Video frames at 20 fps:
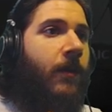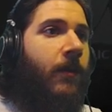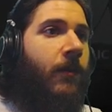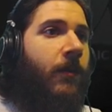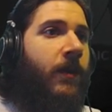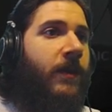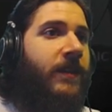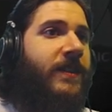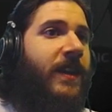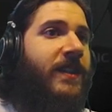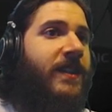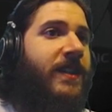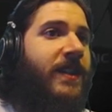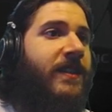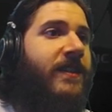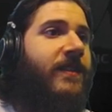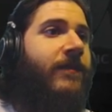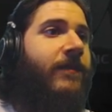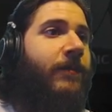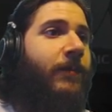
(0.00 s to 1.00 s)
Well, it says
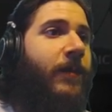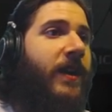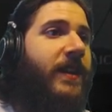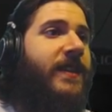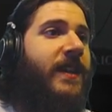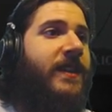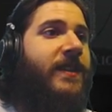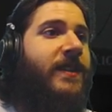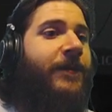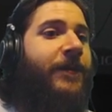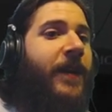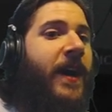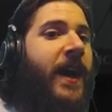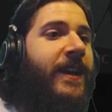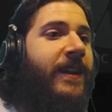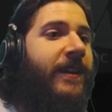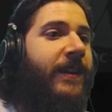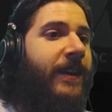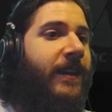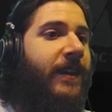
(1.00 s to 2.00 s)
this, but it says
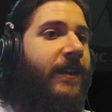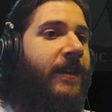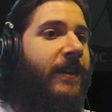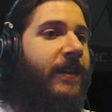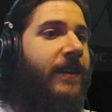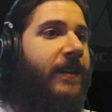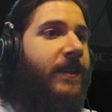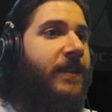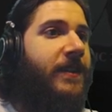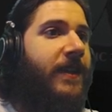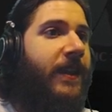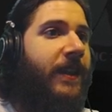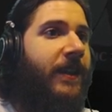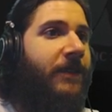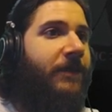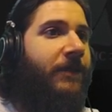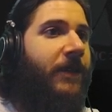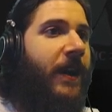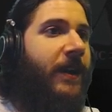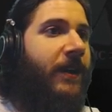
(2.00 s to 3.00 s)
finally. This is like the
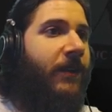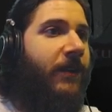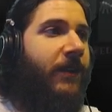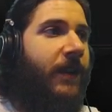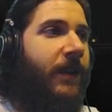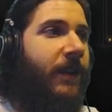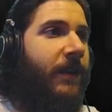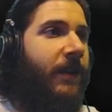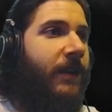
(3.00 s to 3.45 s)
final thing.